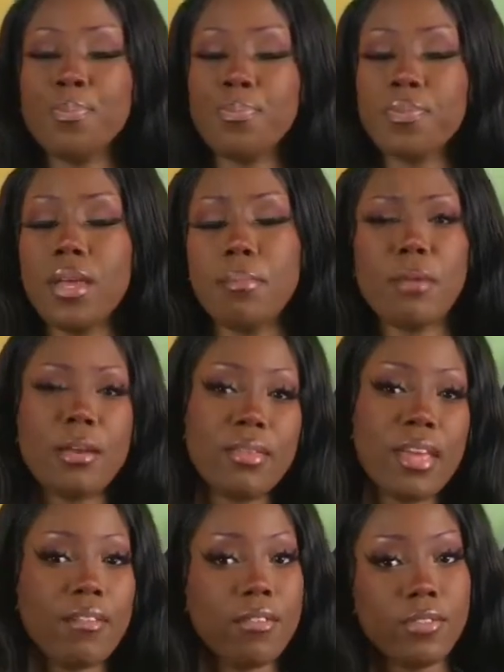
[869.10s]
maybe they have a
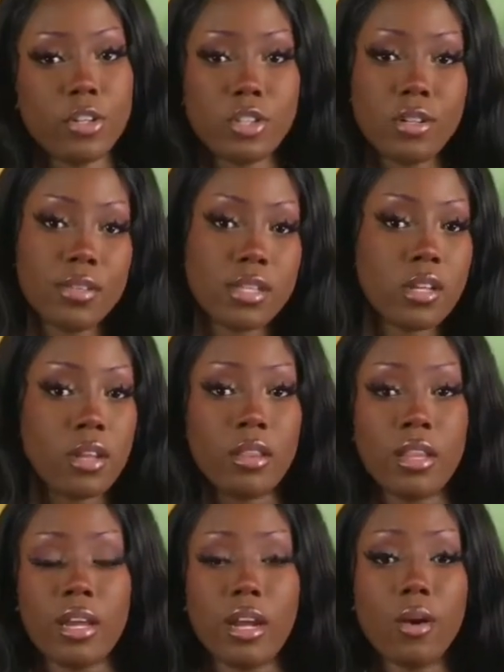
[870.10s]
version of this on
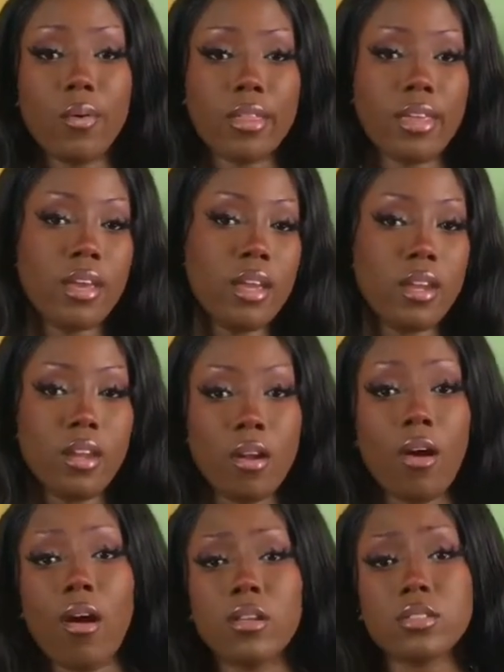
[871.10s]
there where they can, you know,
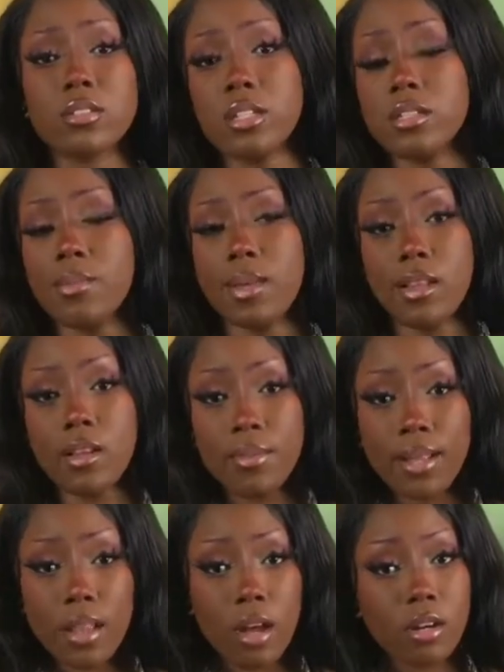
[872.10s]
alter it to be a little bit
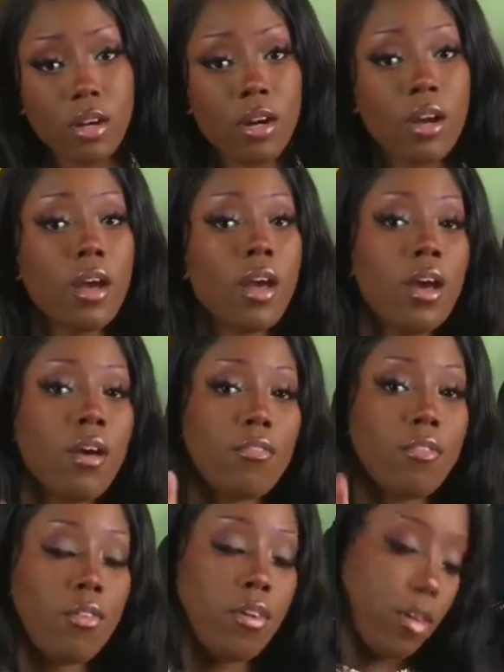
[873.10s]
longer
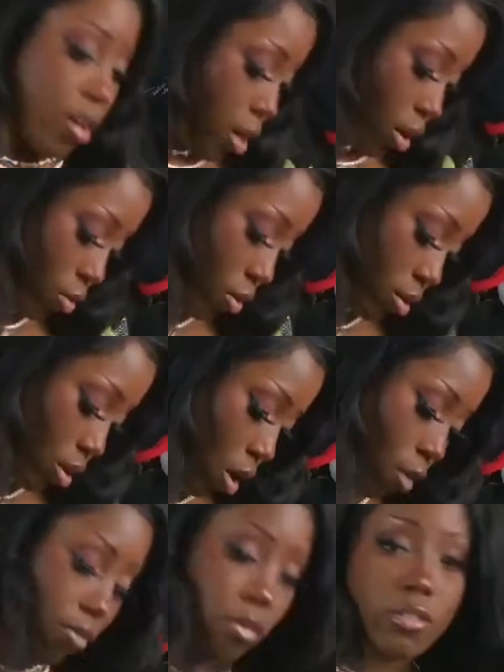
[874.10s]
for, you know, the tall
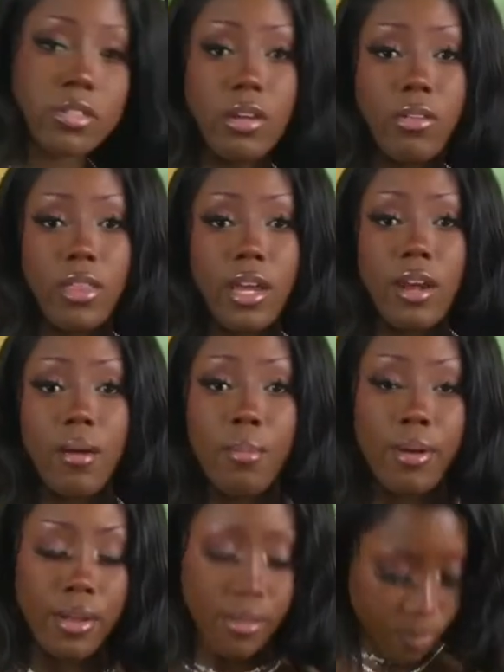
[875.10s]
folks out there. But
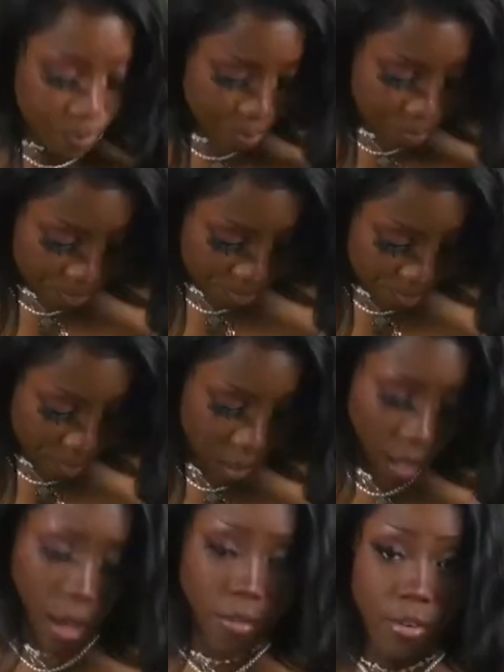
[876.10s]

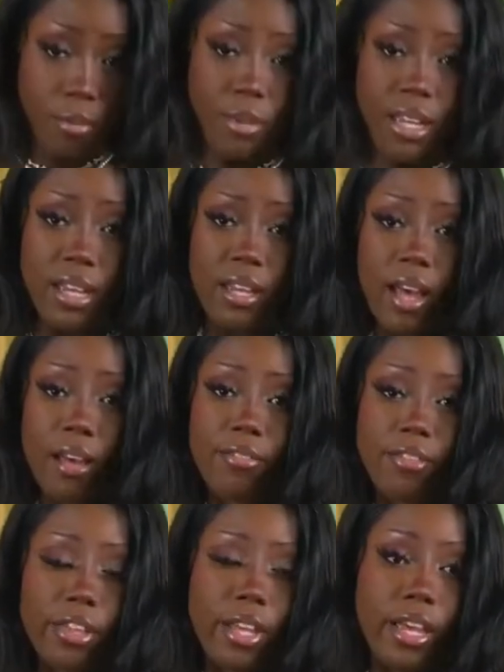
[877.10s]
for me, I feel
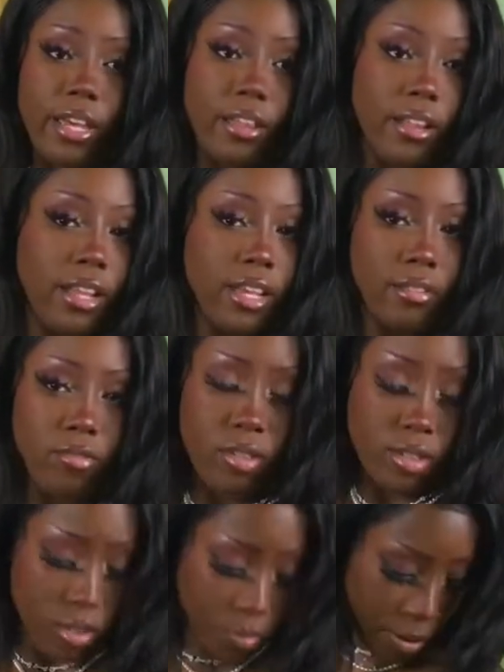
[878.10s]
like the length of this is
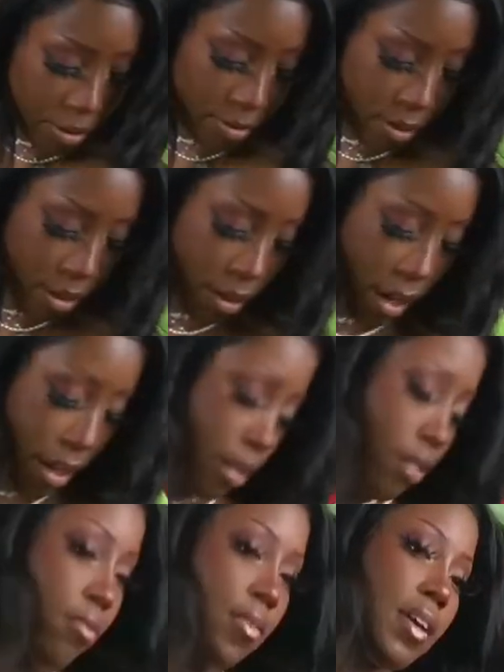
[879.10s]
perfect, and the
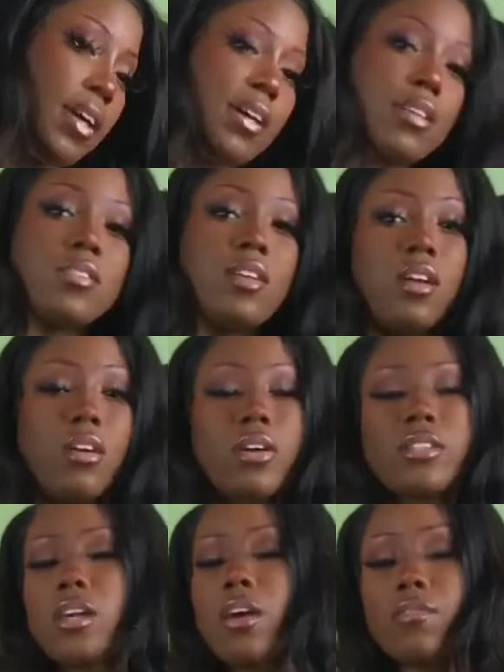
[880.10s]
fit is, you know, it's
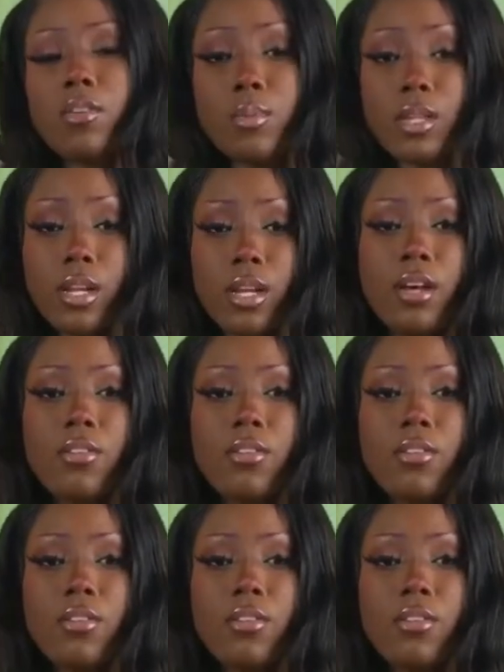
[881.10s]
comfortable enough.